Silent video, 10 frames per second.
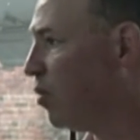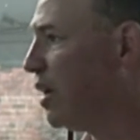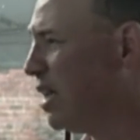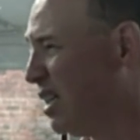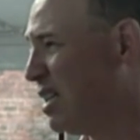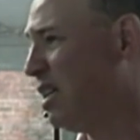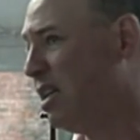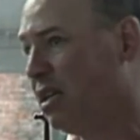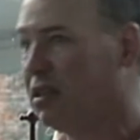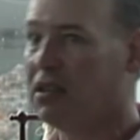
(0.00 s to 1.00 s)
really
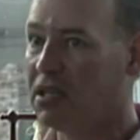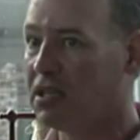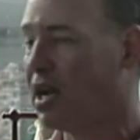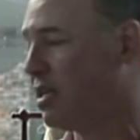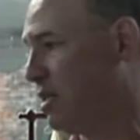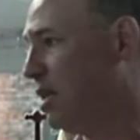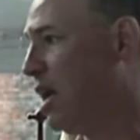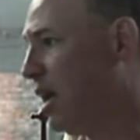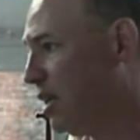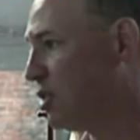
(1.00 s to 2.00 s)
in the
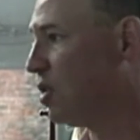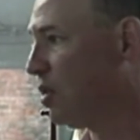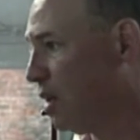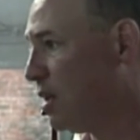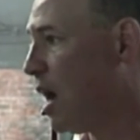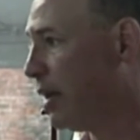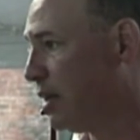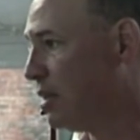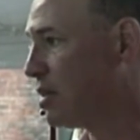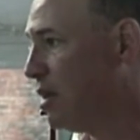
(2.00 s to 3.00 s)
1980s, early
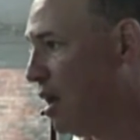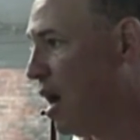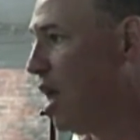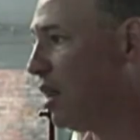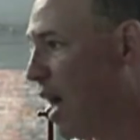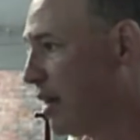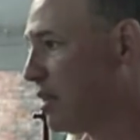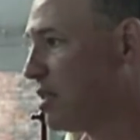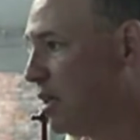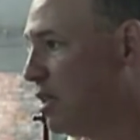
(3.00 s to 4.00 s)
90s. A lot of
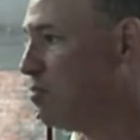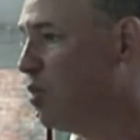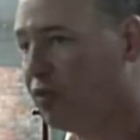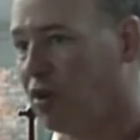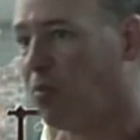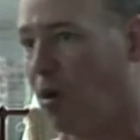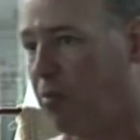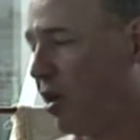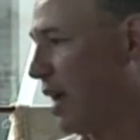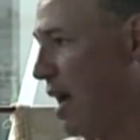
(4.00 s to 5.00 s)
cities moved their
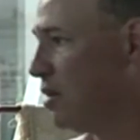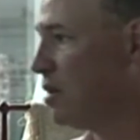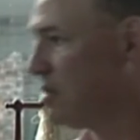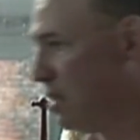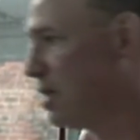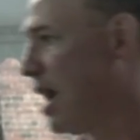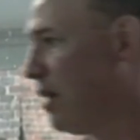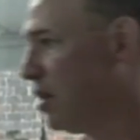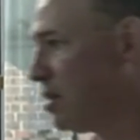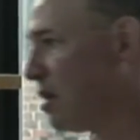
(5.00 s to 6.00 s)
ballpark out into the
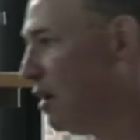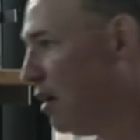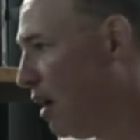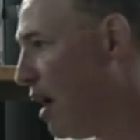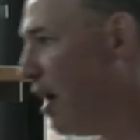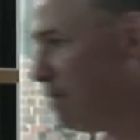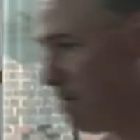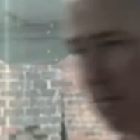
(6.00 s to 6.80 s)
counties. Uh,